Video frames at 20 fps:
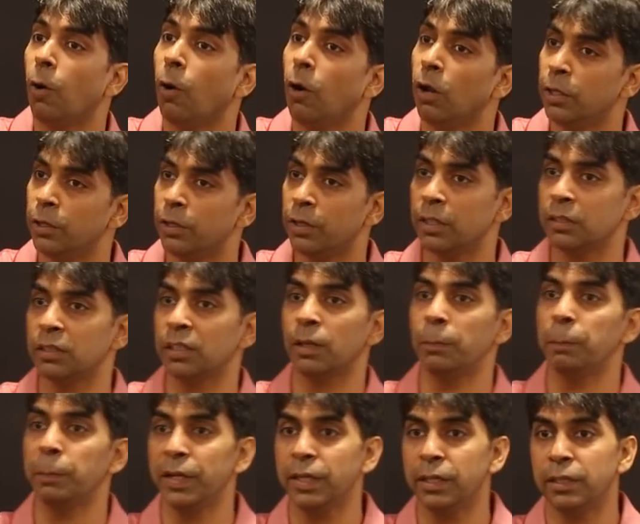all your other
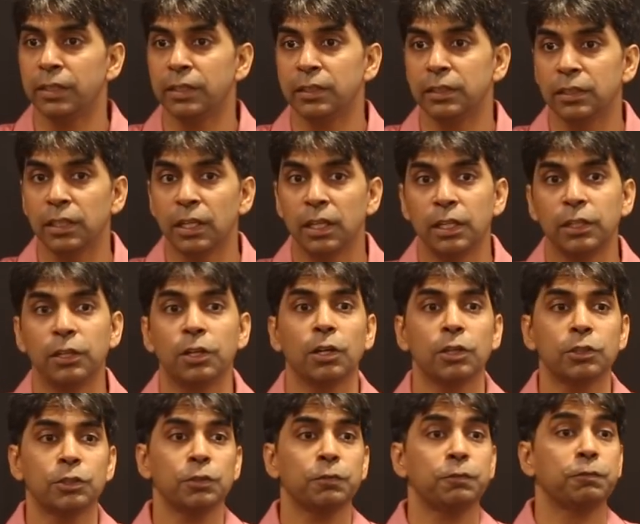competitors, you'll
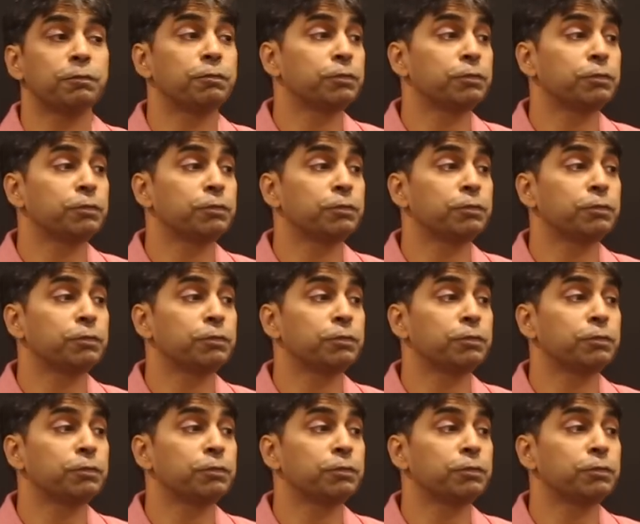also